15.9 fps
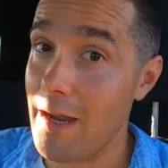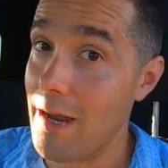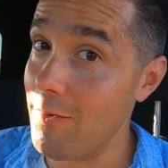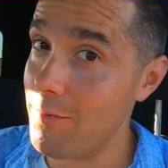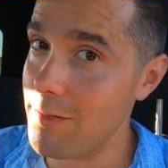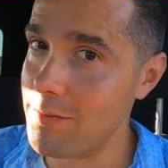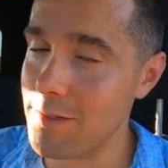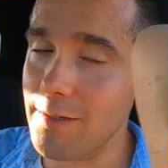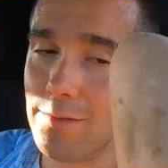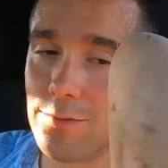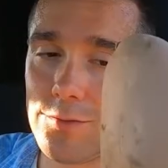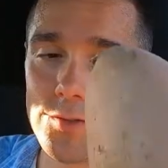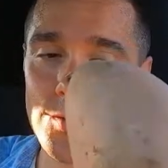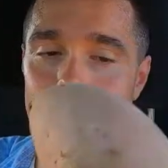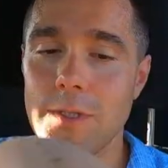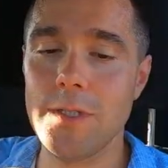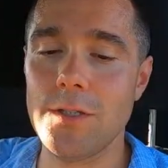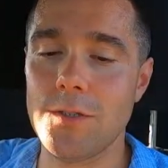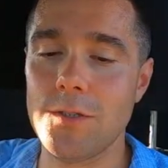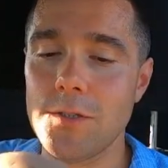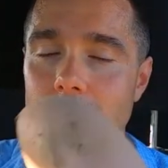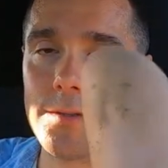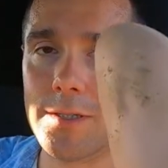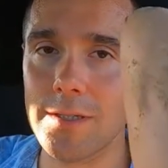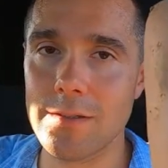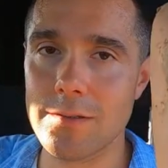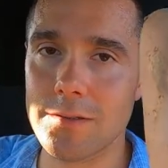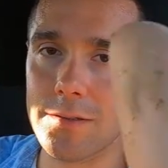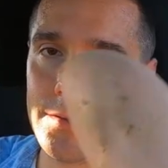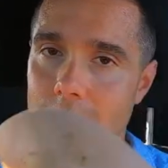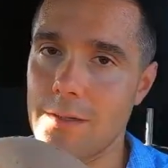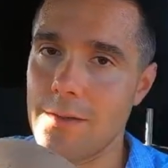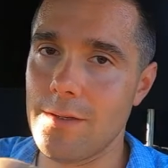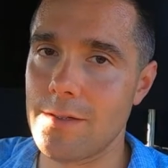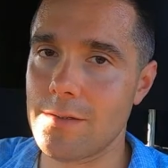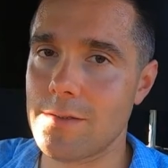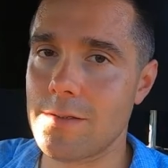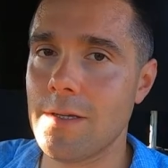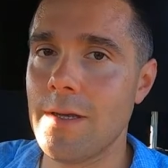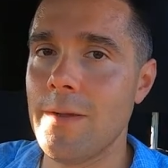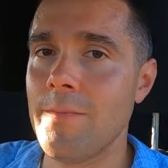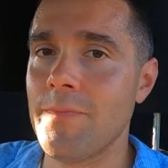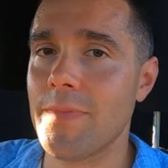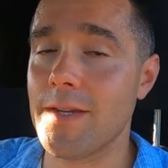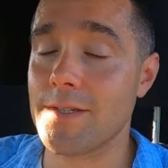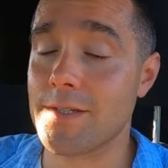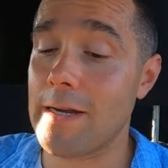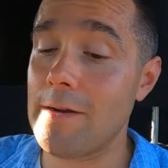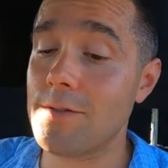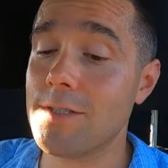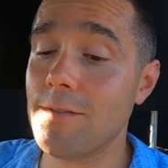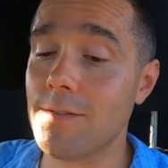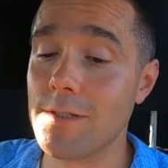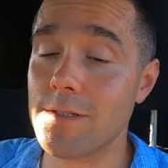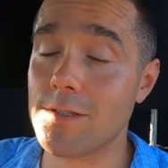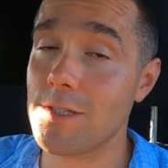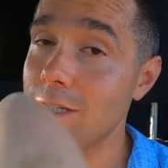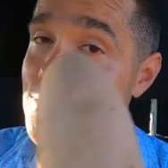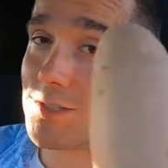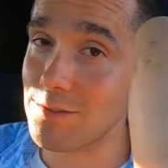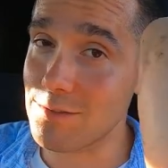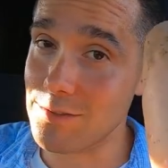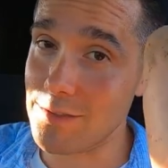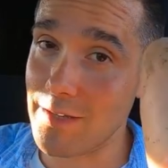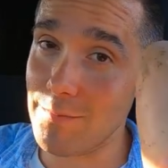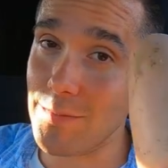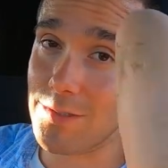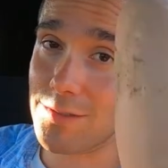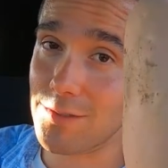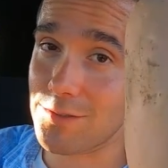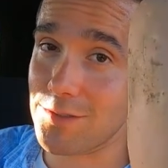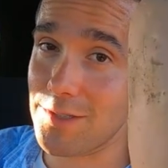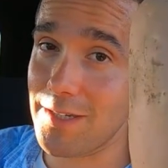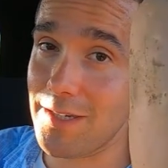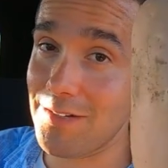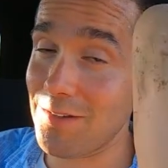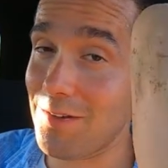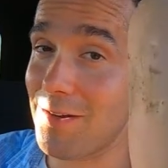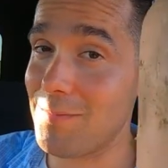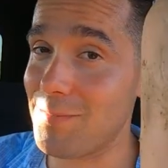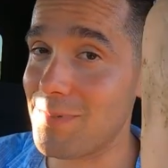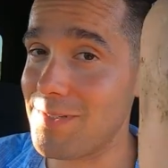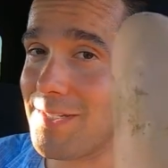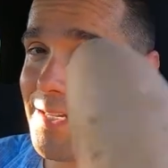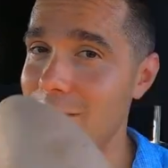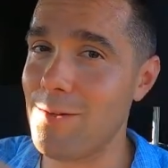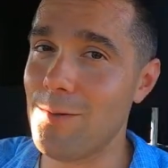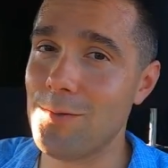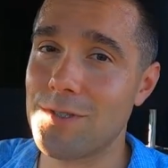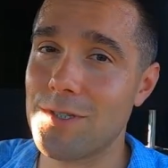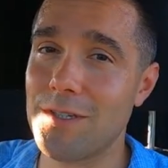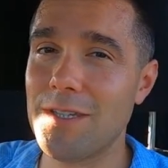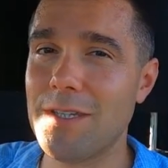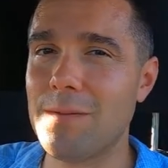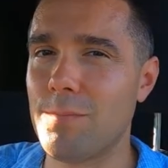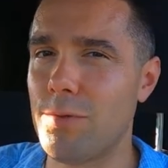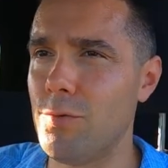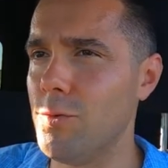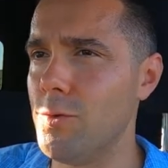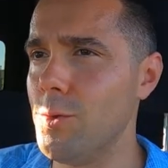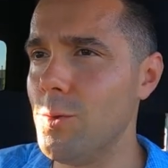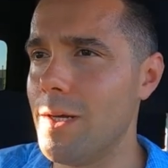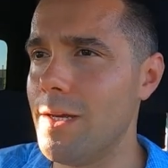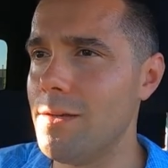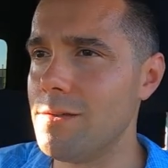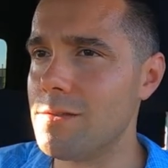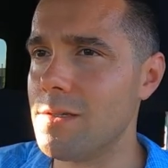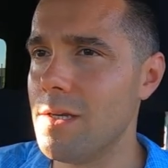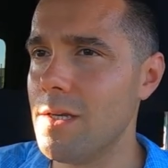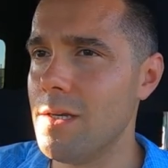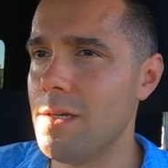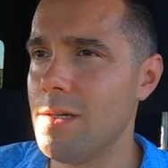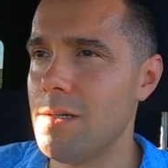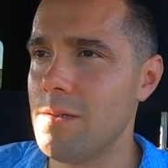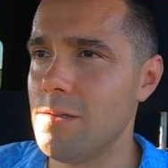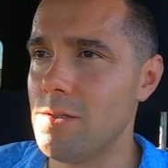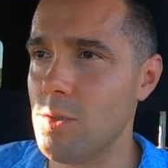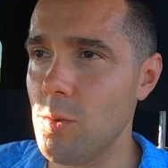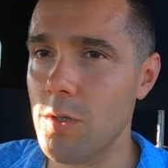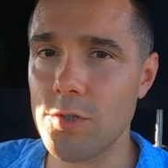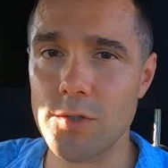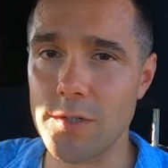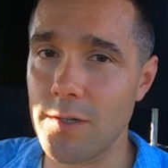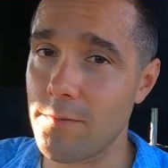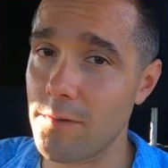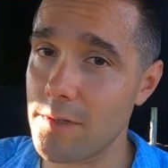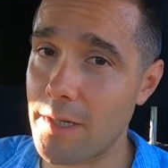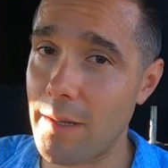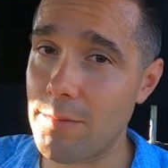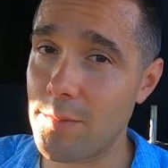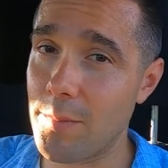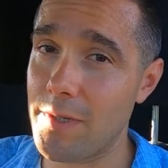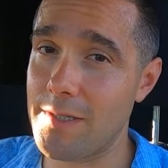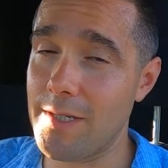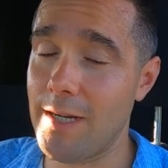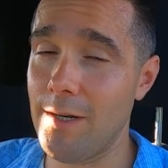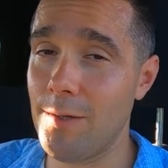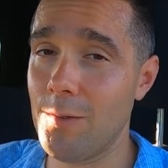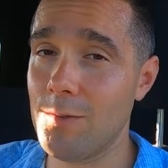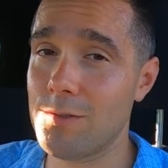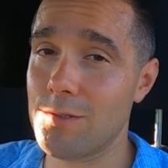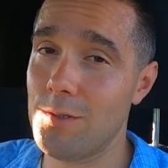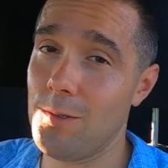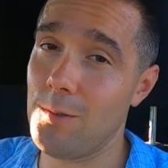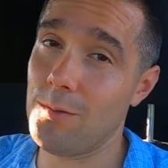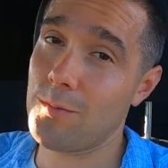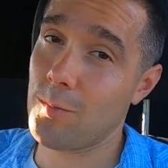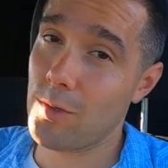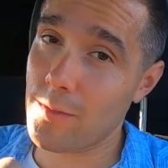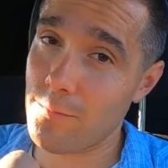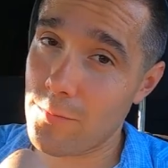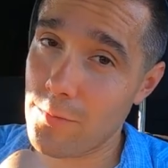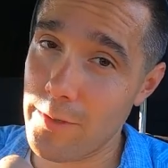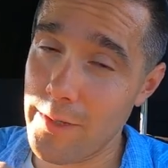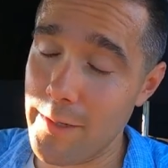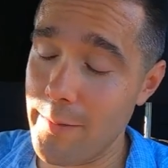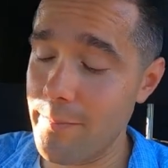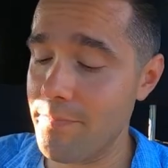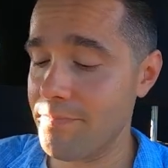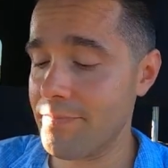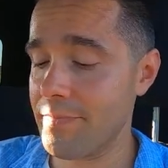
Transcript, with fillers: everything. There's so many good things in this. Entire civilizations have been sustained on potatoes. I think Peru has 200 different types of potatoes, so it's working for them.